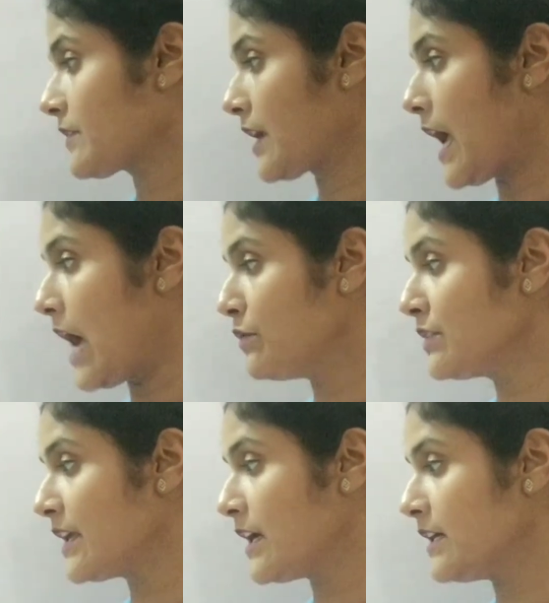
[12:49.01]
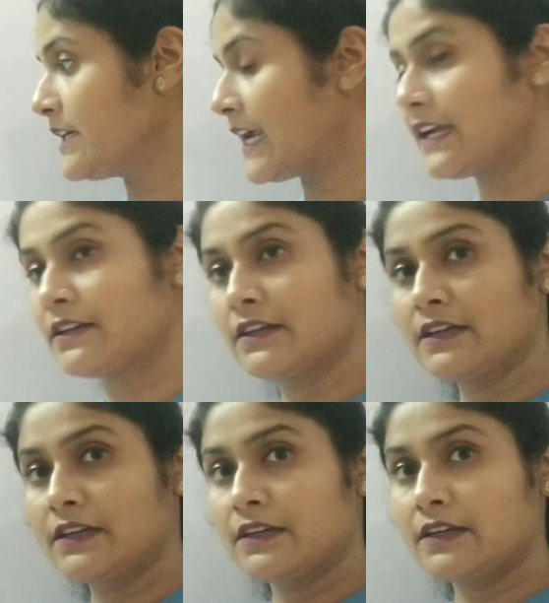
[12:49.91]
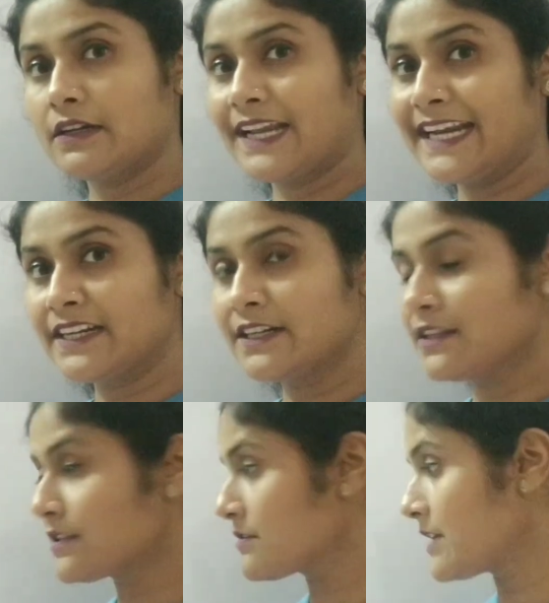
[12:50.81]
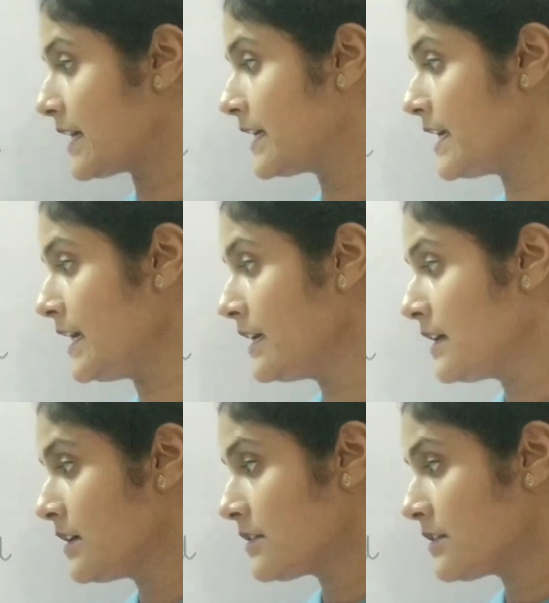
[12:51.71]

how they are hated in the society.